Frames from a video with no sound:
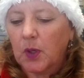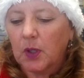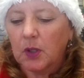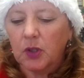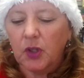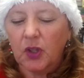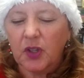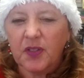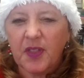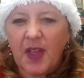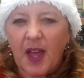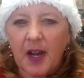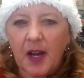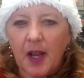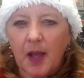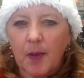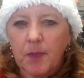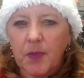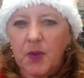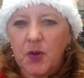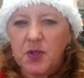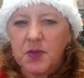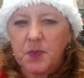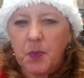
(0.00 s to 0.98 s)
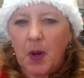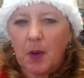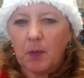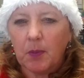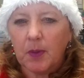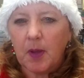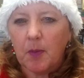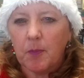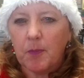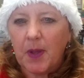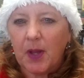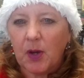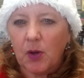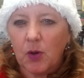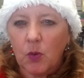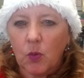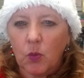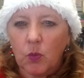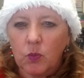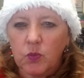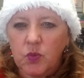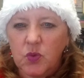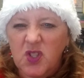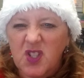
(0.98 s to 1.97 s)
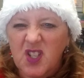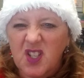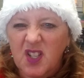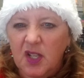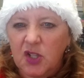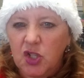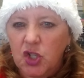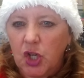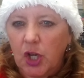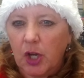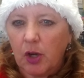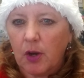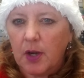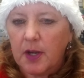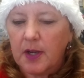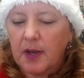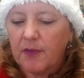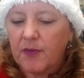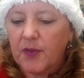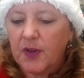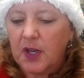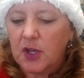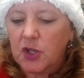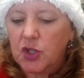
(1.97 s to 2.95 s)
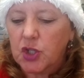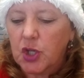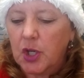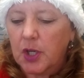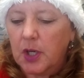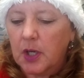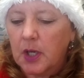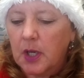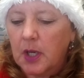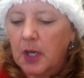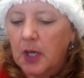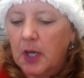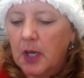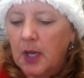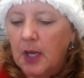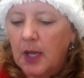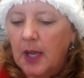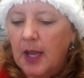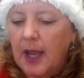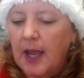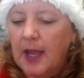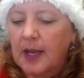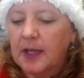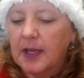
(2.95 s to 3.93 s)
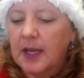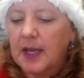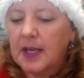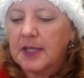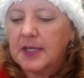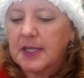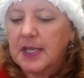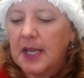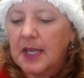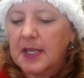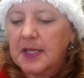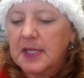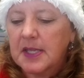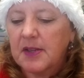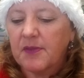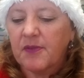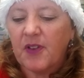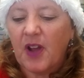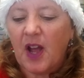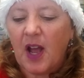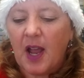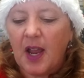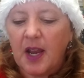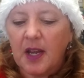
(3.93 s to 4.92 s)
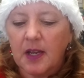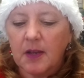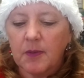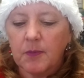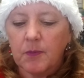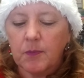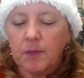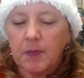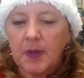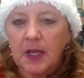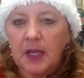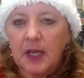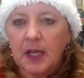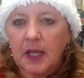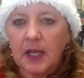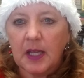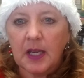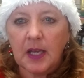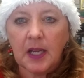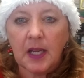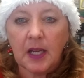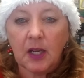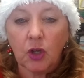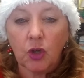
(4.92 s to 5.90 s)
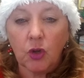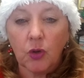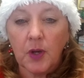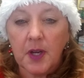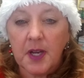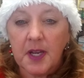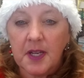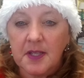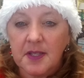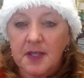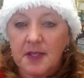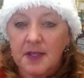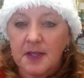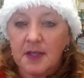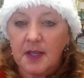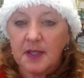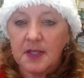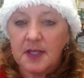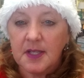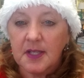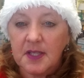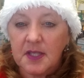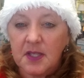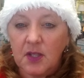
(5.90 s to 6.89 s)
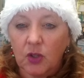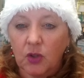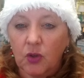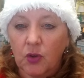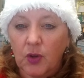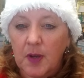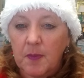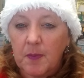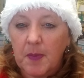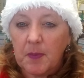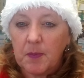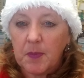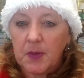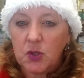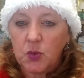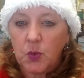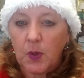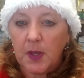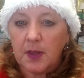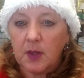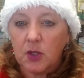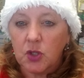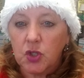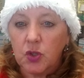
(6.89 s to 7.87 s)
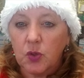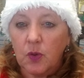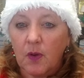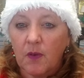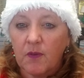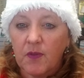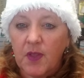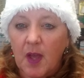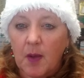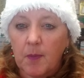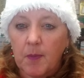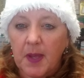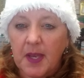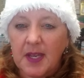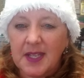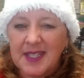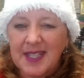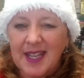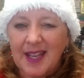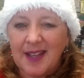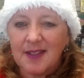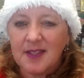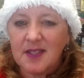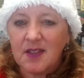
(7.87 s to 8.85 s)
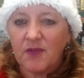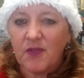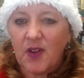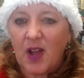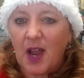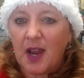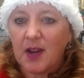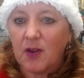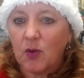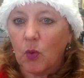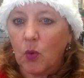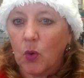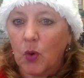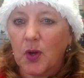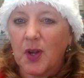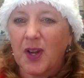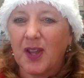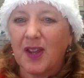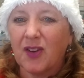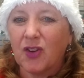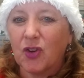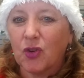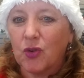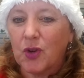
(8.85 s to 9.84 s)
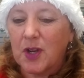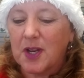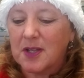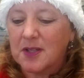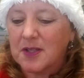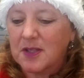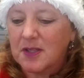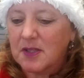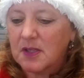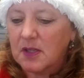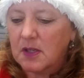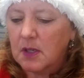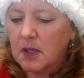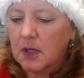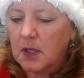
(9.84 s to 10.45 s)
to look that up. There's probably a better dictionary definition. And intensified, meaning it increased. The disagreement between the two of them intensified, or it increased.